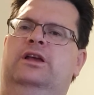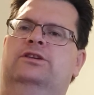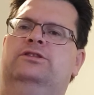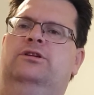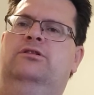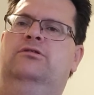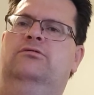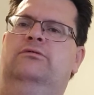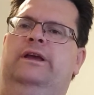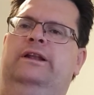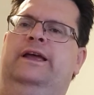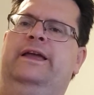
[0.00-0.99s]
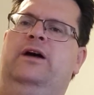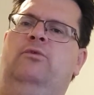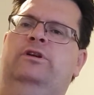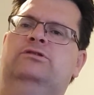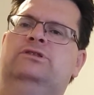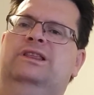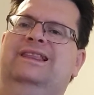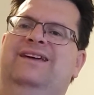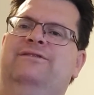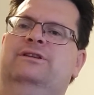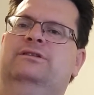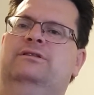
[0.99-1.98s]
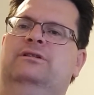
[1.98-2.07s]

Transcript: So, and I got Windows 11.